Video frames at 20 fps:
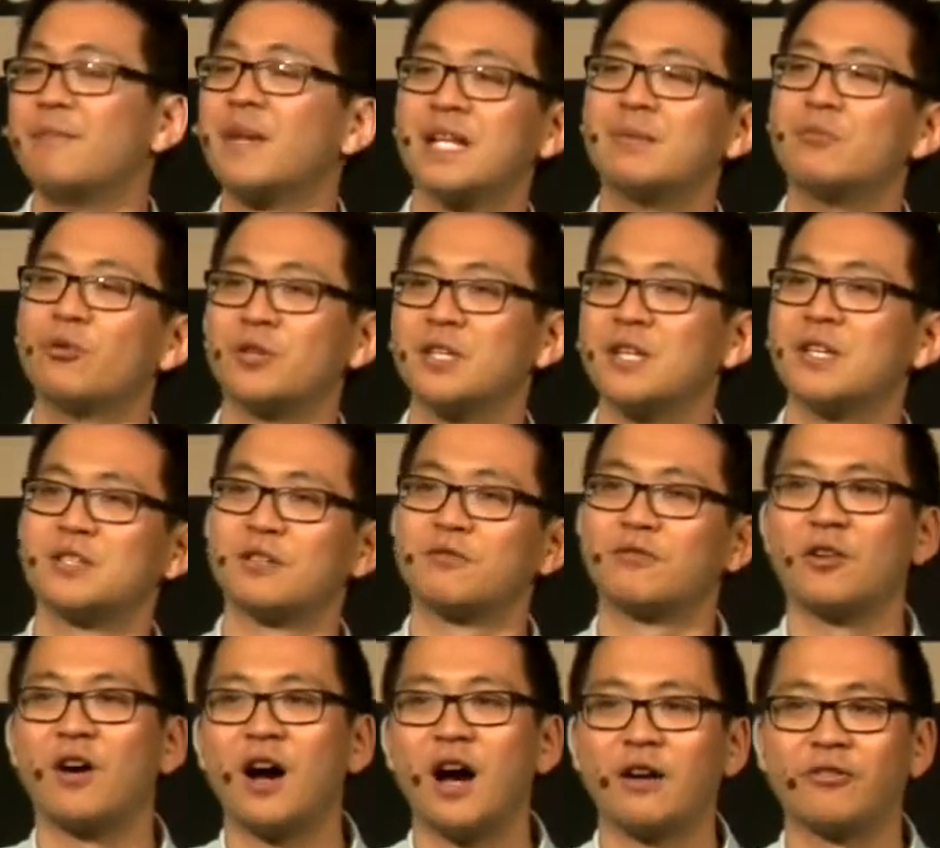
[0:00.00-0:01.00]
many more years of
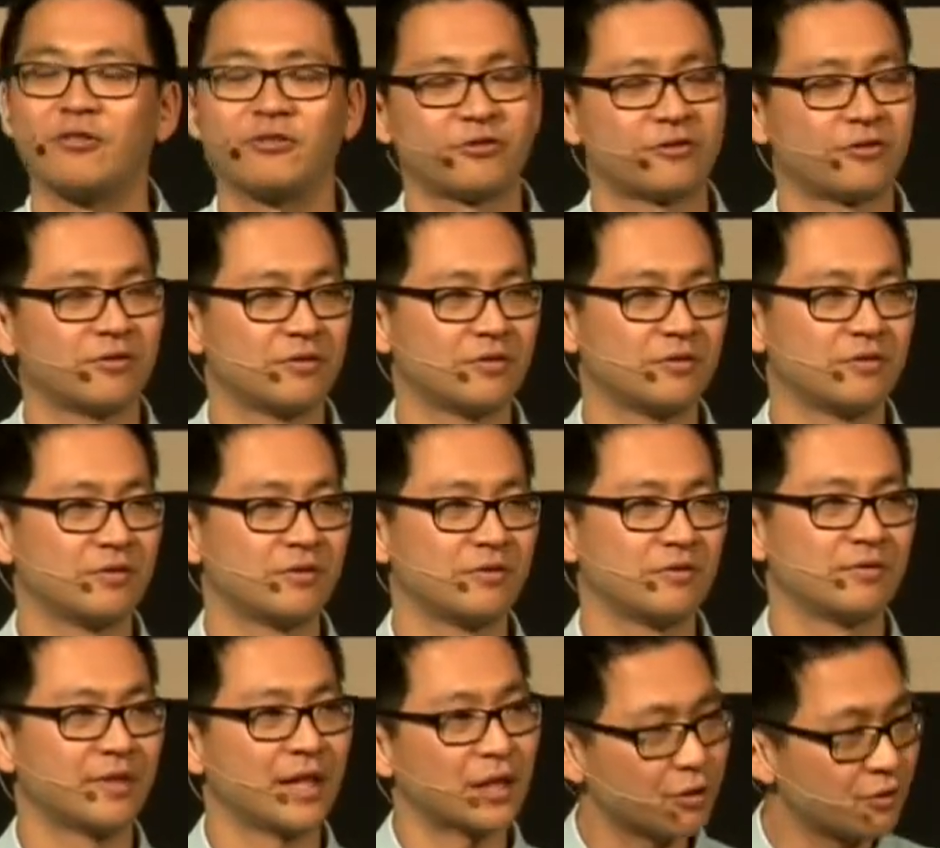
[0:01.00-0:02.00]
life.
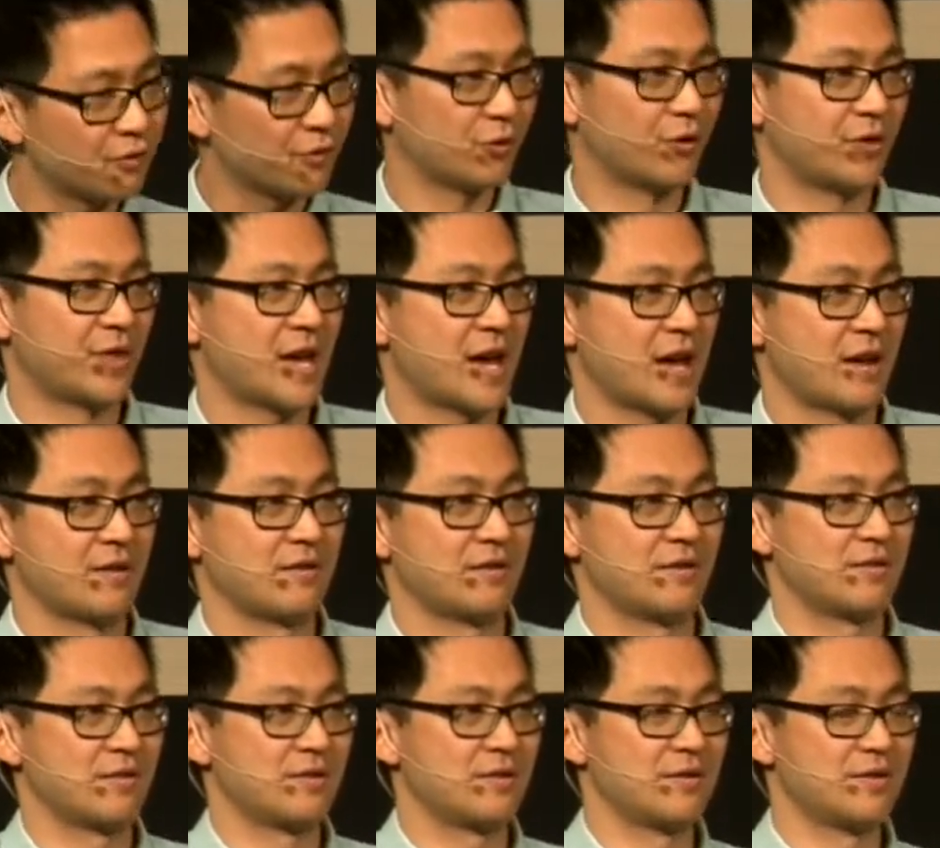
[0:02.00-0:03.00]
They could have thought that.
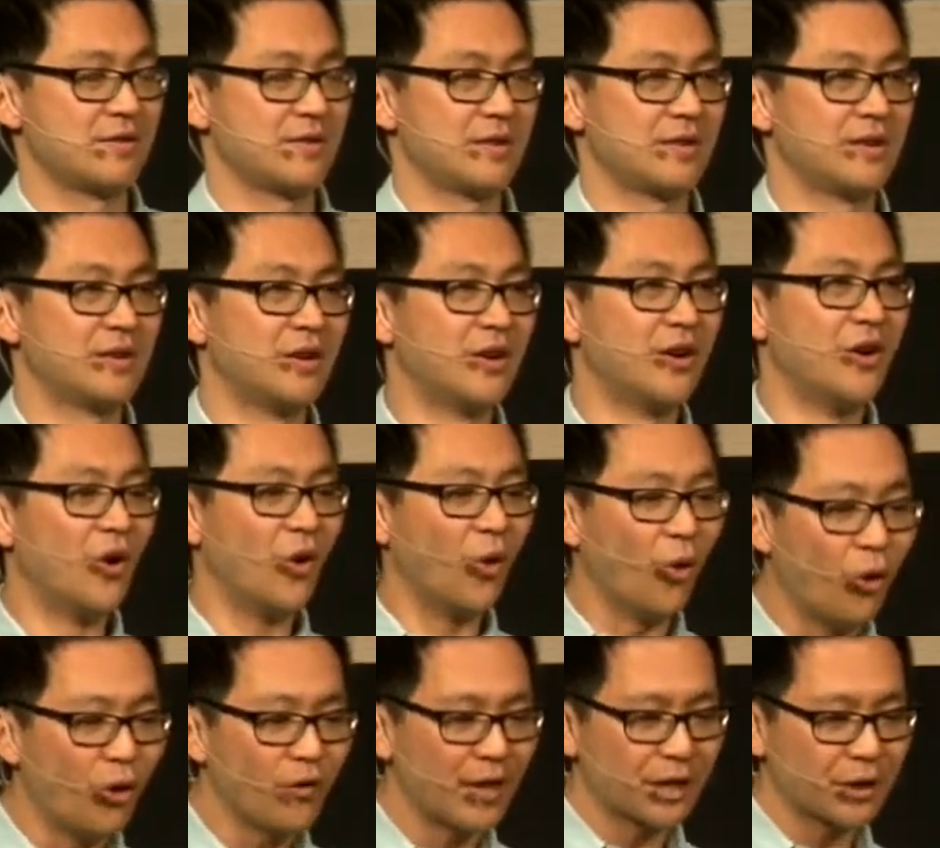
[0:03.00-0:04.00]

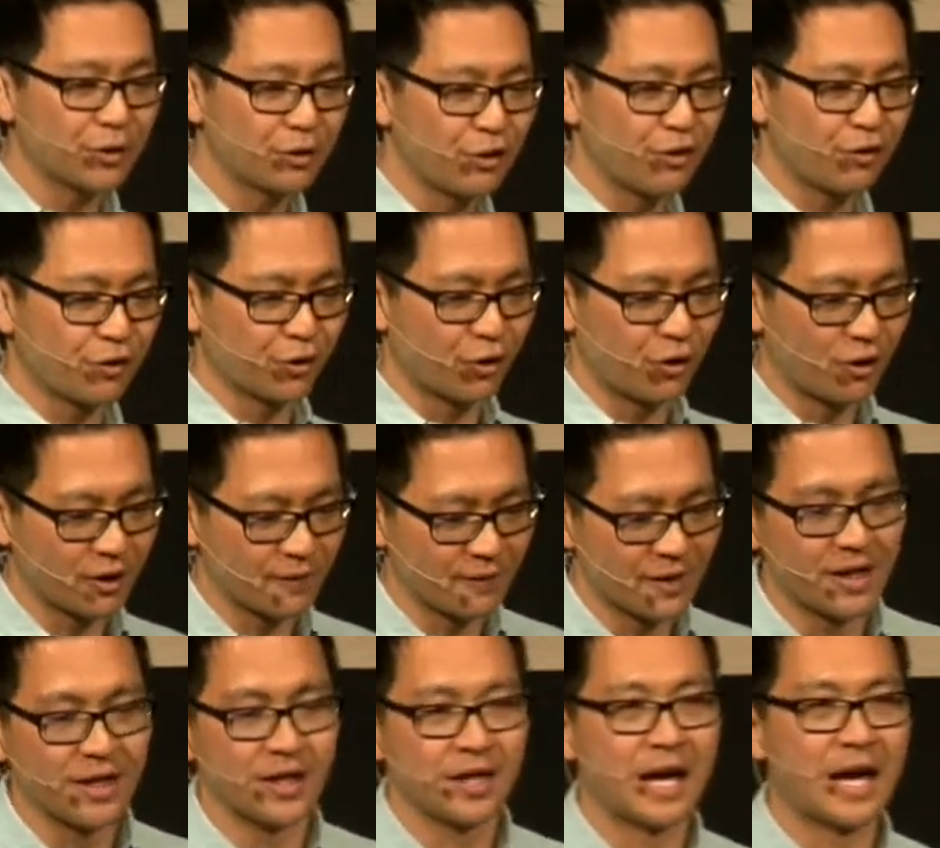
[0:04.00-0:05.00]
Or they could have thought,
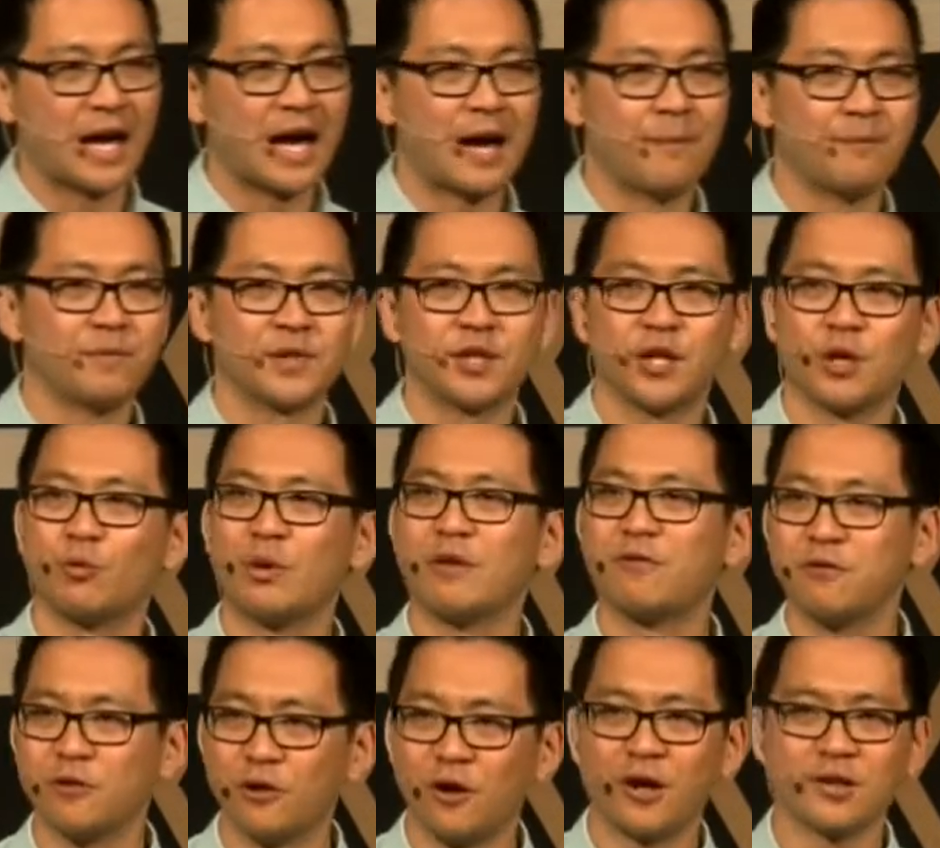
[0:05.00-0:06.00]
you know,
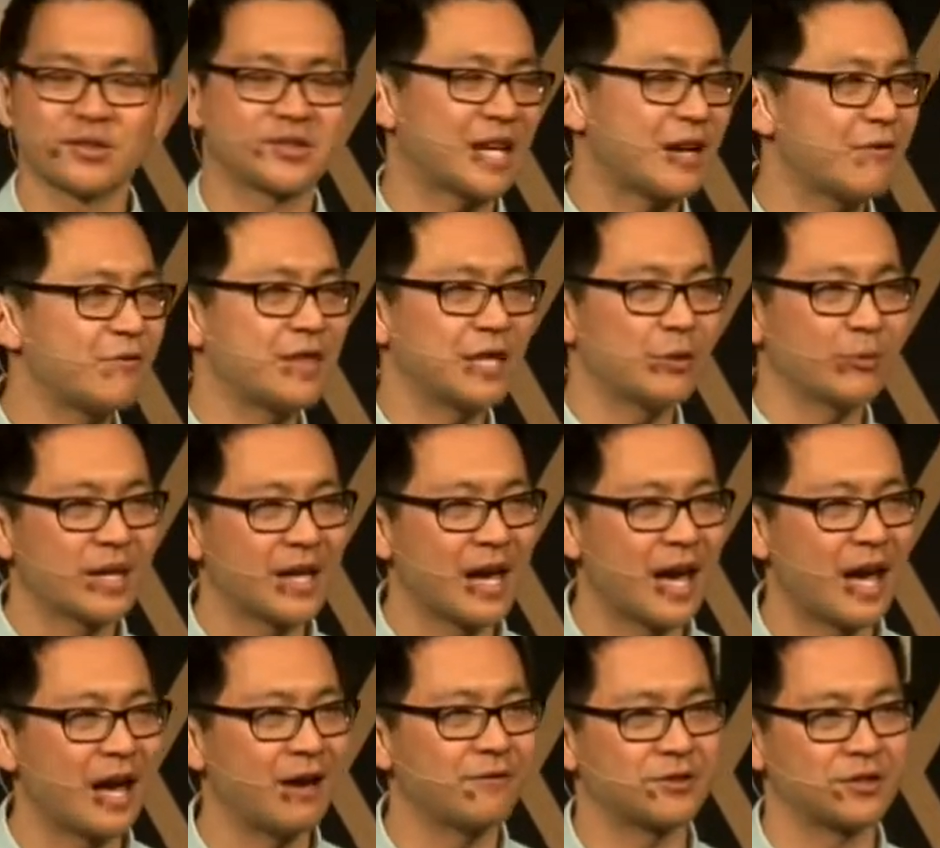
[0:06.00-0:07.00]
we've lost everything we
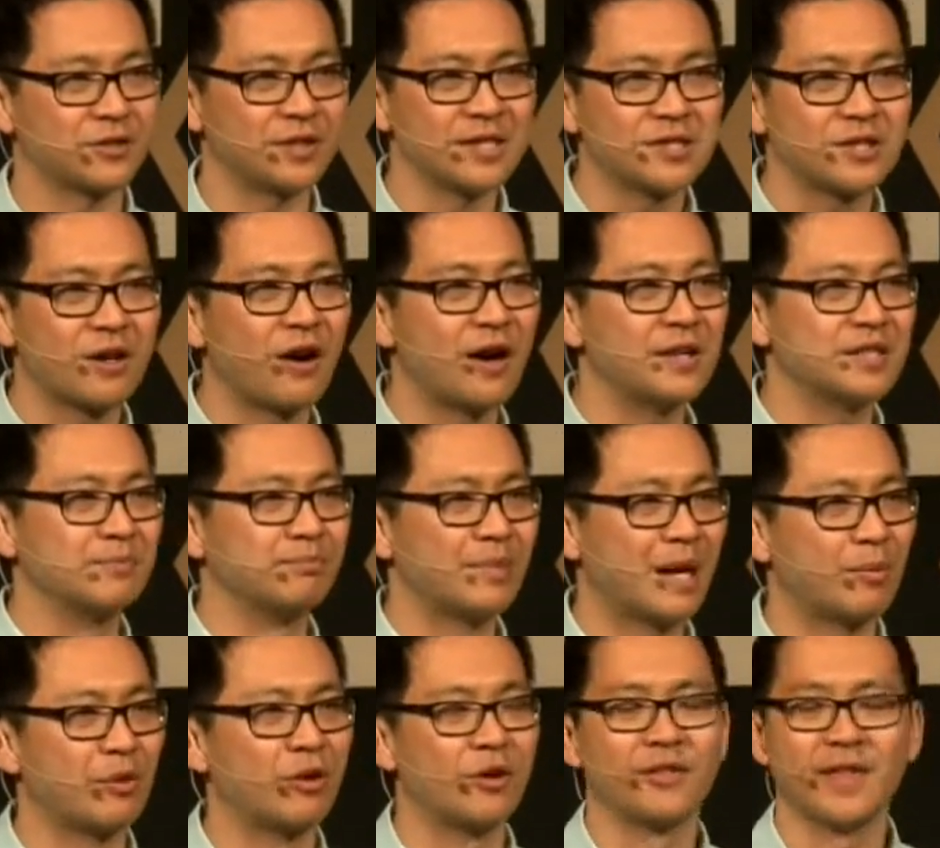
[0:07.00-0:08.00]
have to these guys in
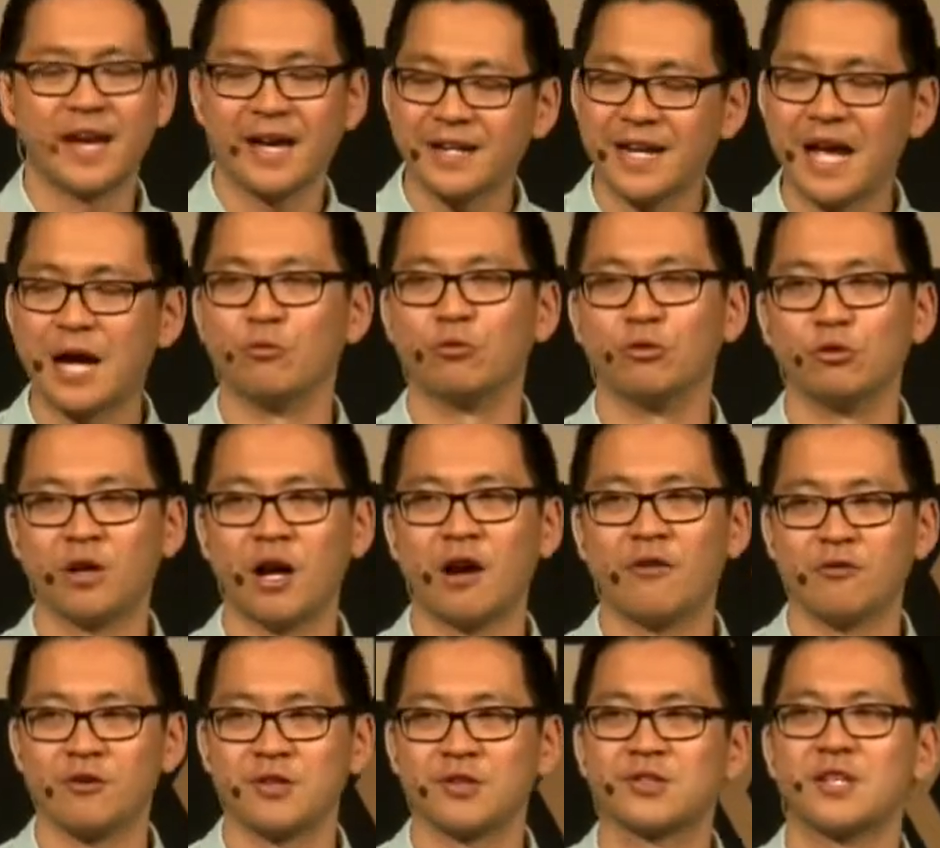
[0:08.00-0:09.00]
Babylon. They now rule
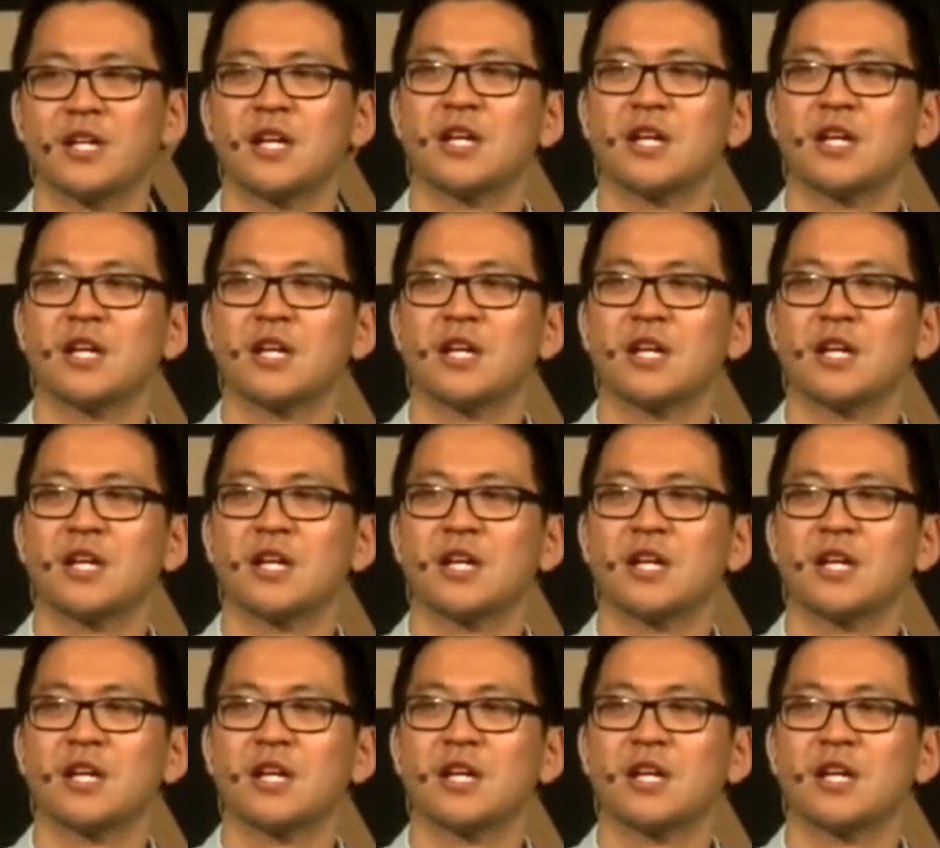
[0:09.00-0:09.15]
over us,